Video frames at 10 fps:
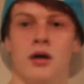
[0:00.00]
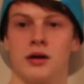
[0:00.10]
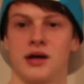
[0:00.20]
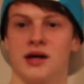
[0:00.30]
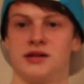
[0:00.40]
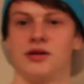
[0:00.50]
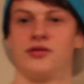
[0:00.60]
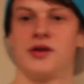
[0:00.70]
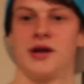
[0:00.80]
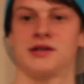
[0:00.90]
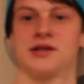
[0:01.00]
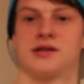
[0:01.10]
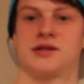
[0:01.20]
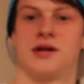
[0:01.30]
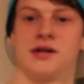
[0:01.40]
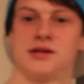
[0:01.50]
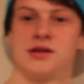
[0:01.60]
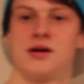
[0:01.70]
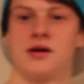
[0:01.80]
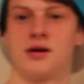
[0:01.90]
Okay, so for the next exercise,
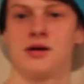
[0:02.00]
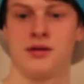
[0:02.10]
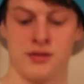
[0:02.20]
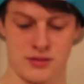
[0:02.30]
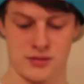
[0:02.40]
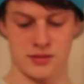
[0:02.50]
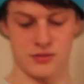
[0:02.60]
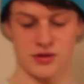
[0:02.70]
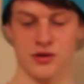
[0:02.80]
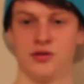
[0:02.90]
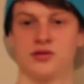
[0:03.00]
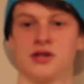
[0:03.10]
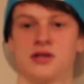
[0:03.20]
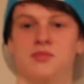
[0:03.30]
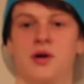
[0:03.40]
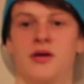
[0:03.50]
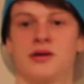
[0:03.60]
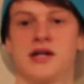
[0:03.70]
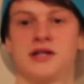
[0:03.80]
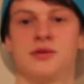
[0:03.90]
I'm just going to use this bar
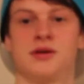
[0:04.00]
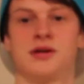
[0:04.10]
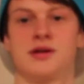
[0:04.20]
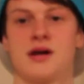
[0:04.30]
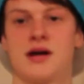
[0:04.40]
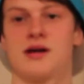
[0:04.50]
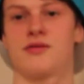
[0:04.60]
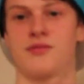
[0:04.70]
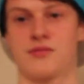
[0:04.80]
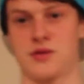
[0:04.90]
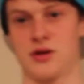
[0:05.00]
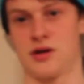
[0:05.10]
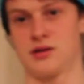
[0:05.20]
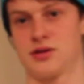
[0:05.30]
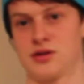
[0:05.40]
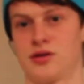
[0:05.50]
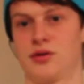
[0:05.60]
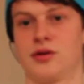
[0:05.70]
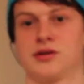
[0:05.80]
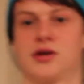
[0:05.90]
attachment to show
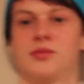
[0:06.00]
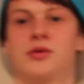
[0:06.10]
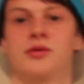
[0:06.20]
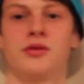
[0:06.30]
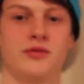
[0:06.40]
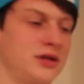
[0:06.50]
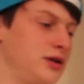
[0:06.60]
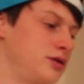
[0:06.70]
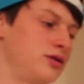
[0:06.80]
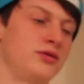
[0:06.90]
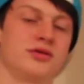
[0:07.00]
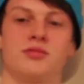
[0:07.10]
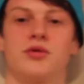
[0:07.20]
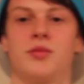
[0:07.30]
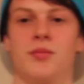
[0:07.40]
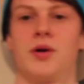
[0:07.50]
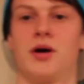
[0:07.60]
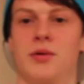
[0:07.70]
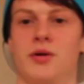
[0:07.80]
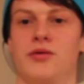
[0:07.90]
you an example. Obviously you'd use a proper
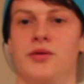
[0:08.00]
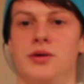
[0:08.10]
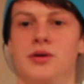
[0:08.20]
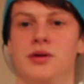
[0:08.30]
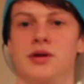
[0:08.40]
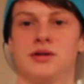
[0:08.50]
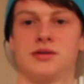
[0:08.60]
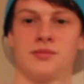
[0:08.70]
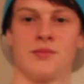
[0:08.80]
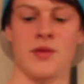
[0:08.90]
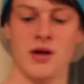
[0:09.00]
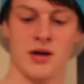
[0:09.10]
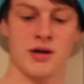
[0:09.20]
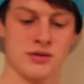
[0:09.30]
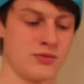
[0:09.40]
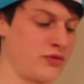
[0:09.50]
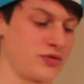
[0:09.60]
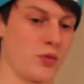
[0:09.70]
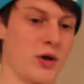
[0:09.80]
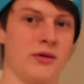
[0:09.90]
barbell if you were doing this, with
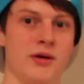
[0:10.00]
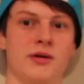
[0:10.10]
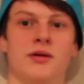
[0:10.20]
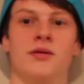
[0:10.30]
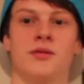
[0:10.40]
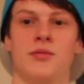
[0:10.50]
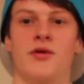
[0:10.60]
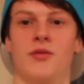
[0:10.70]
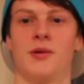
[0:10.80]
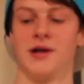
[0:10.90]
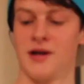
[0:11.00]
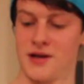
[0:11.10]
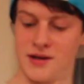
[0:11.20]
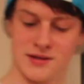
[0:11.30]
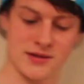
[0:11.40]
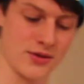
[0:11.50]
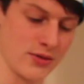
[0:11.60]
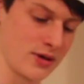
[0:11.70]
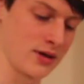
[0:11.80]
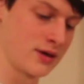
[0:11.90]
some weight on it preferably.
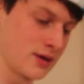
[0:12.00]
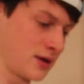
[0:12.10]
So